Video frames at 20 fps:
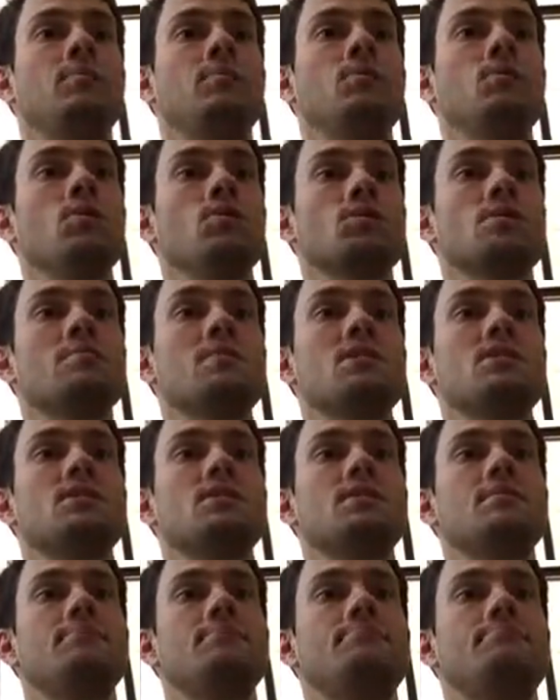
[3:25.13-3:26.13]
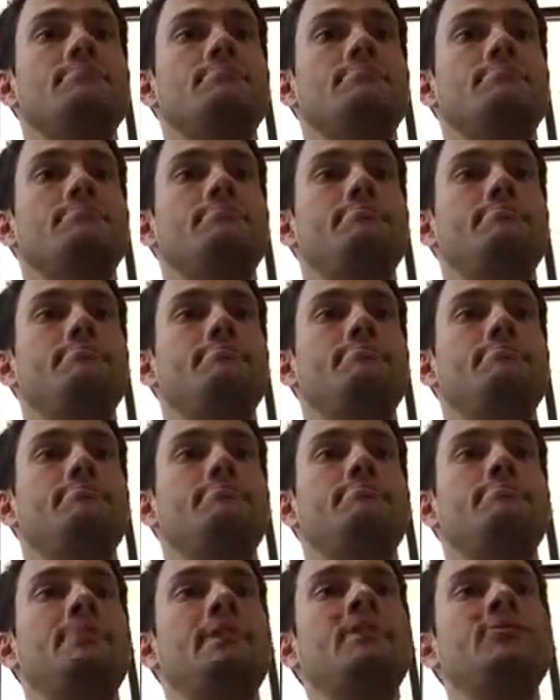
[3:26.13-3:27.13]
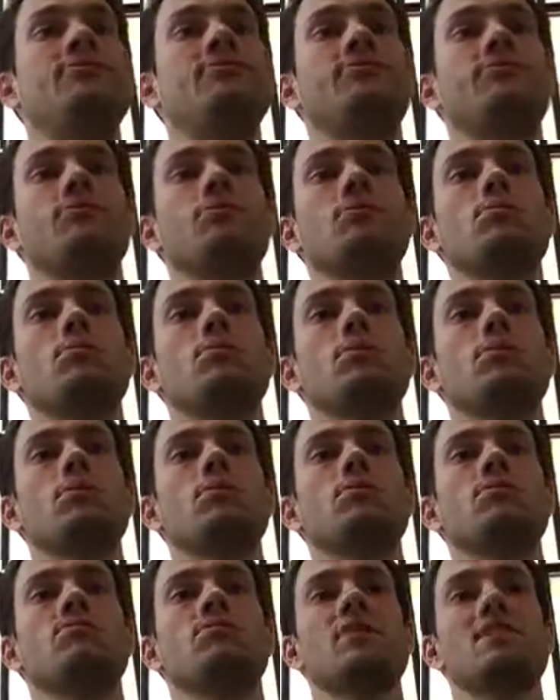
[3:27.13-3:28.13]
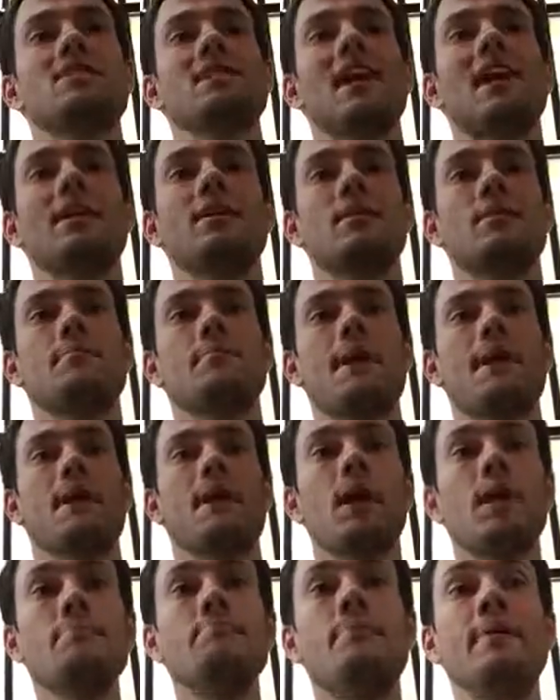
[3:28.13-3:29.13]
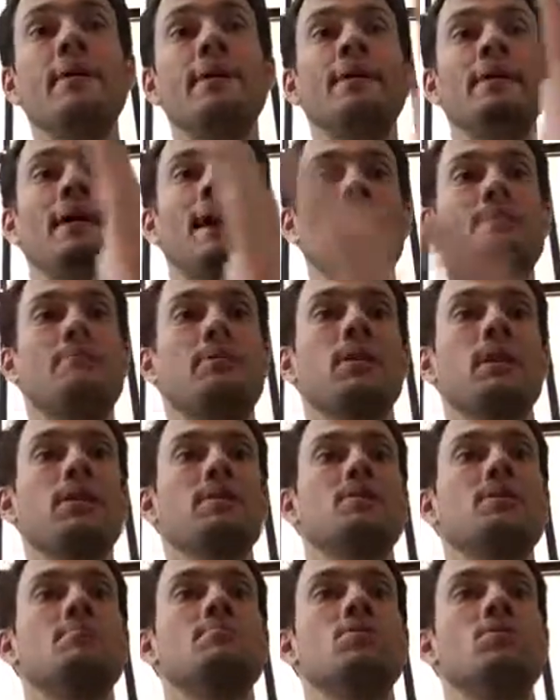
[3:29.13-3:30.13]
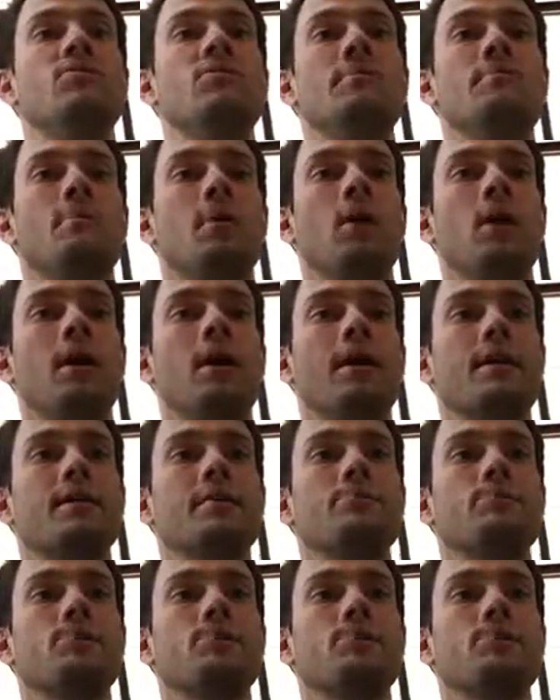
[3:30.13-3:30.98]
You also mentioned before retire my company I plan to move abroad.